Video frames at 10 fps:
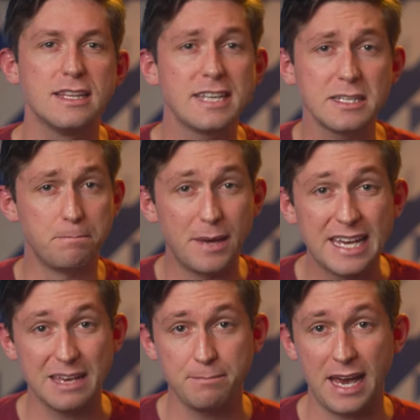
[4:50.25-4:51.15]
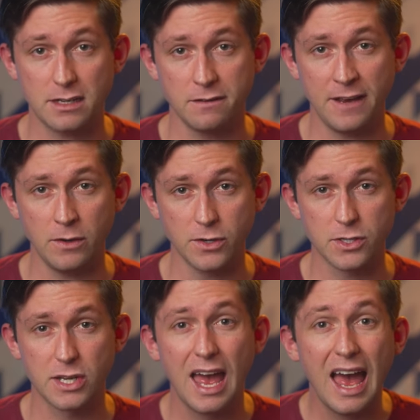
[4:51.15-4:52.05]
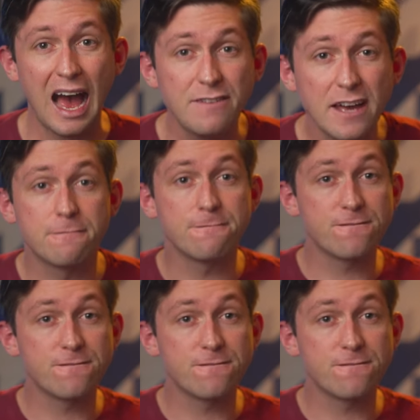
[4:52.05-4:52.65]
This has a big impact on founders. I've had